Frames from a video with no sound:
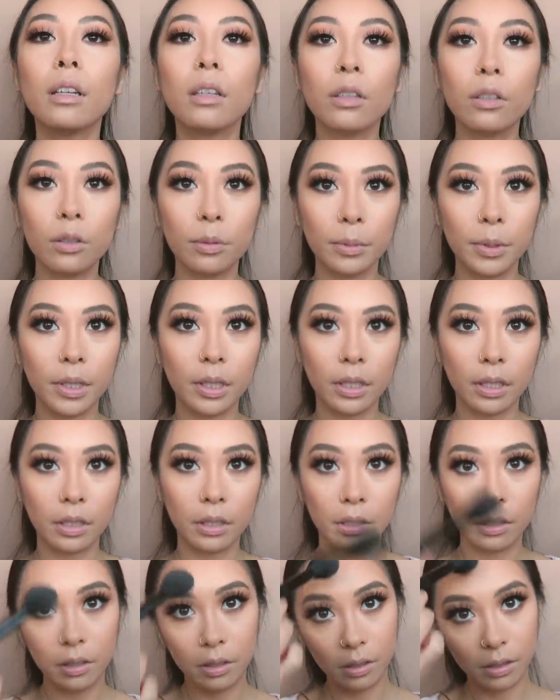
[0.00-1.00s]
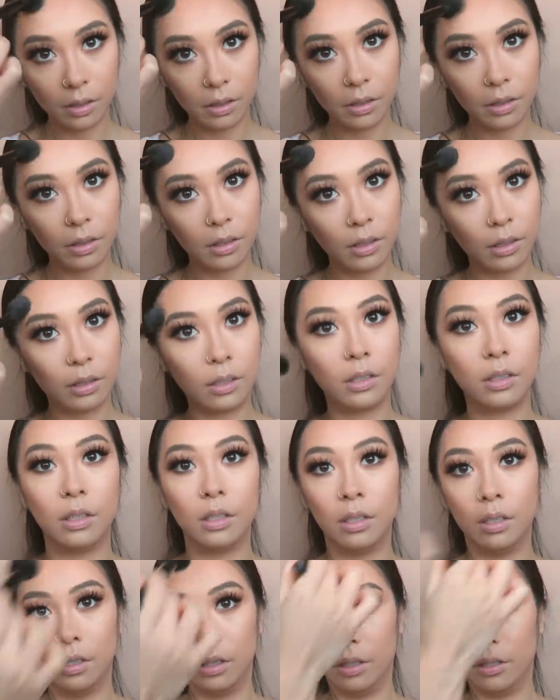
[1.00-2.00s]
a little bit,
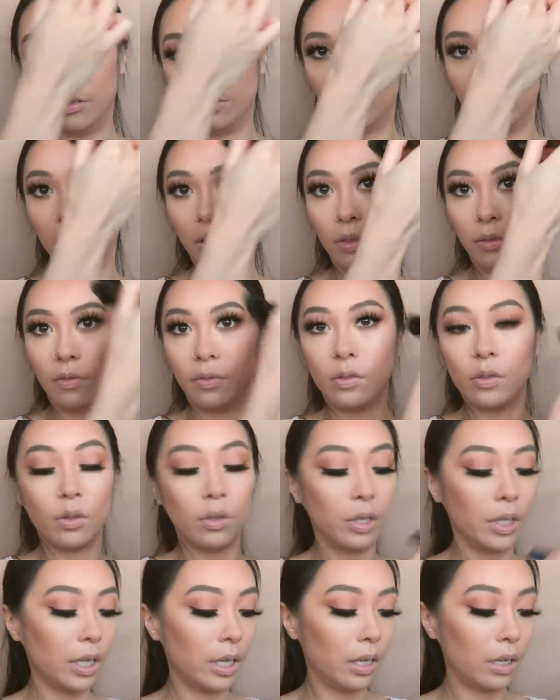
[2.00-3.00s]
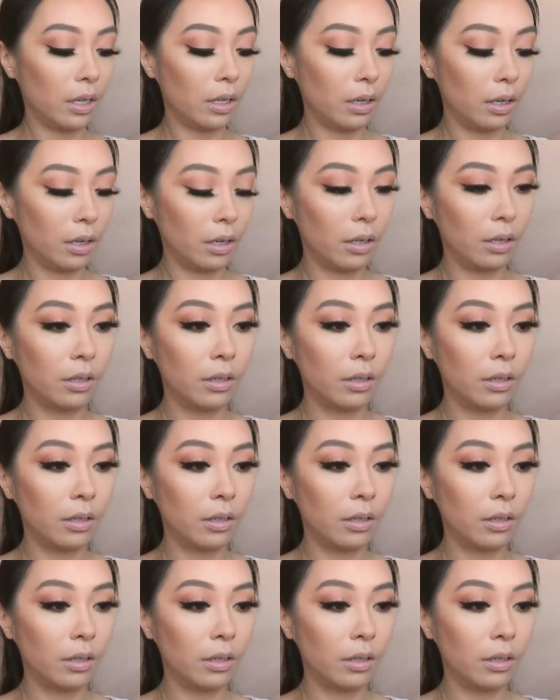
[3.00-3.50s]
around the forehead.